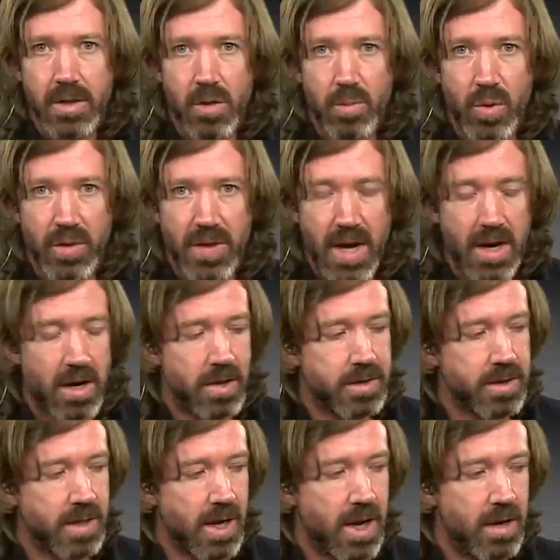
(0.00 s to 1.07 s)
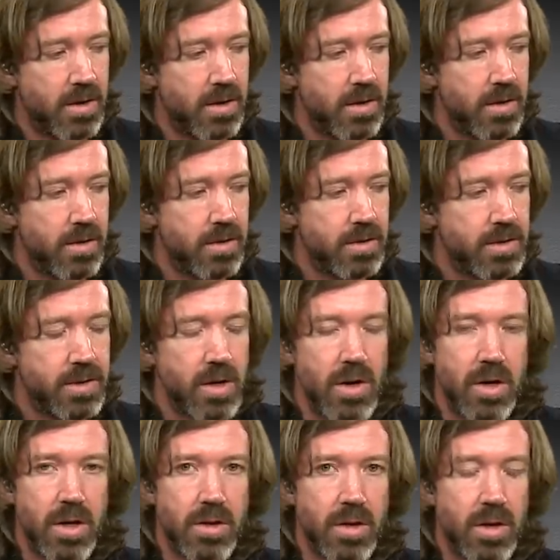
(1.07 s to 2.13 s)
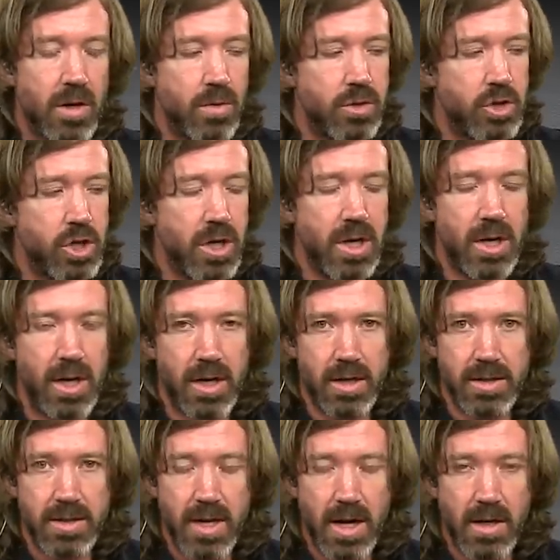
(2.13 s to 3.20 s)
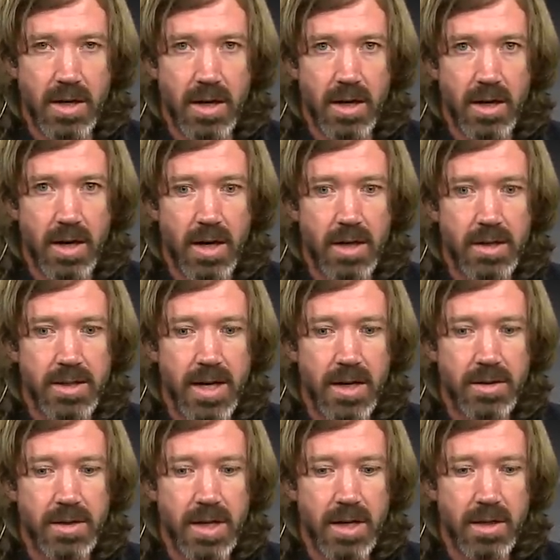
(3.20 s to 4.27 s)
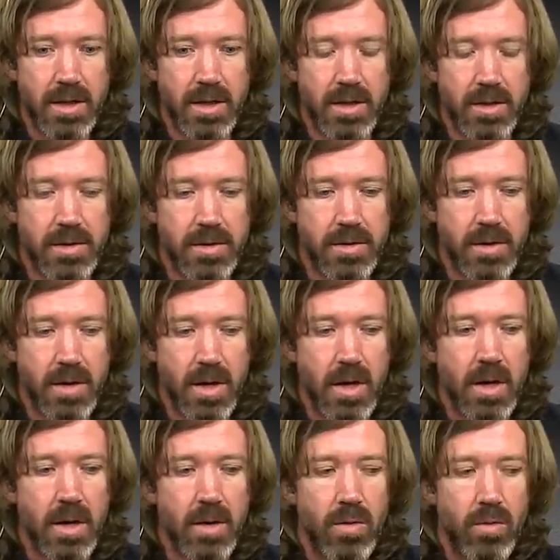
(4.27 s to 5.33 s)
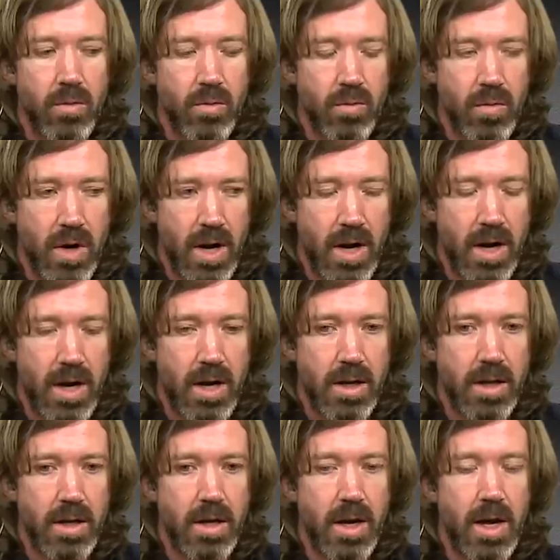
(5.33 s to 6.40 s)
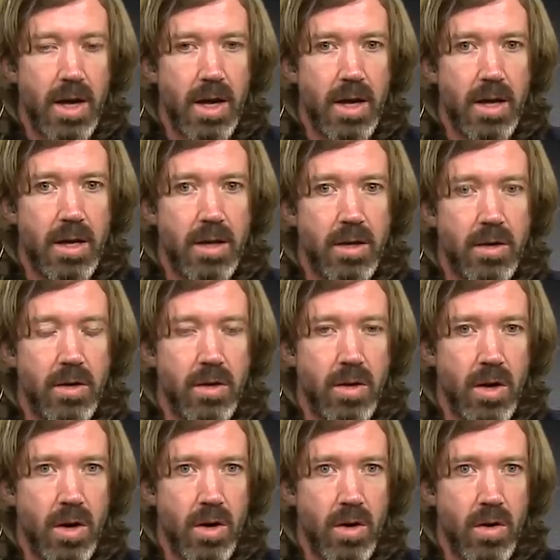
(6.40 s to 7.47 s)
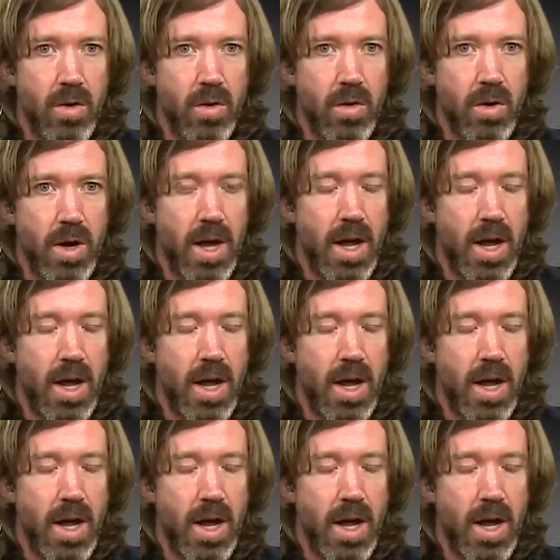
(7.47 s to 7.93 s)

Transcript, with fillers: So put that all together starting on the low G and ascending, and it sounds like this. Ready and go